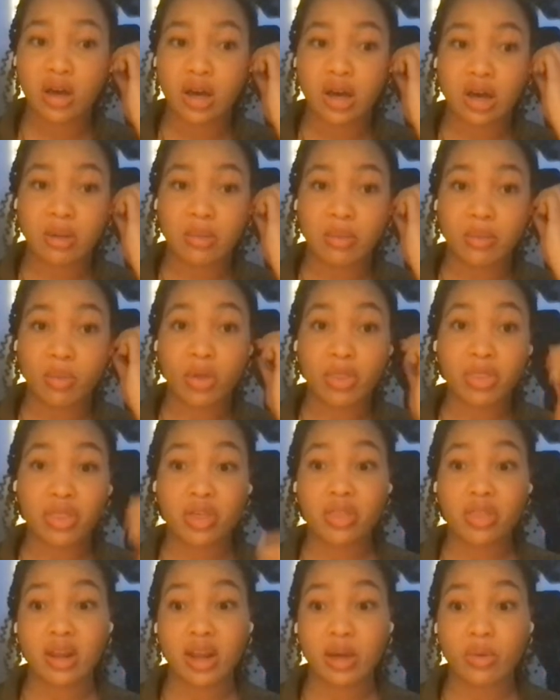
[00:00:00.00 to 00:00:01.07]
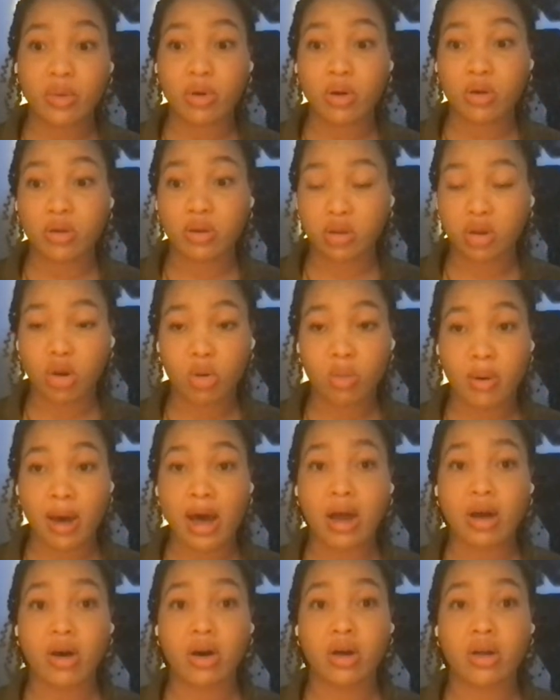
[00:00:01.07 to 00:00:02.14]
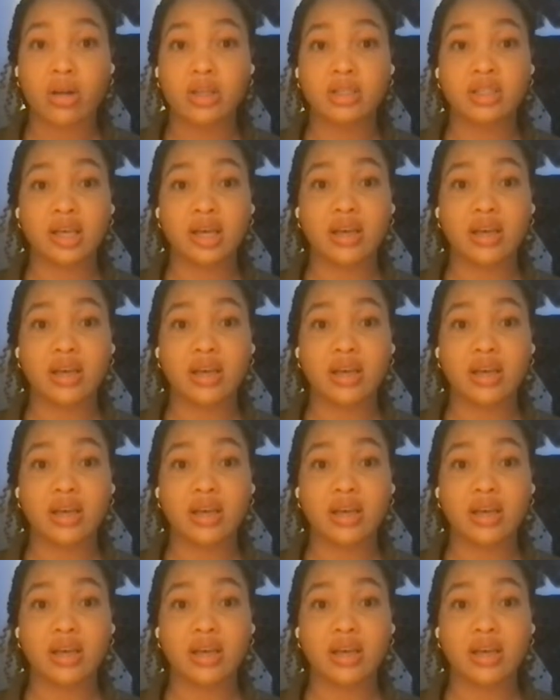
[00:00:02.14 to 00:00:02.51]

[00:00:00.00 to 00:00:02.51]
um, one thing that I will go back on is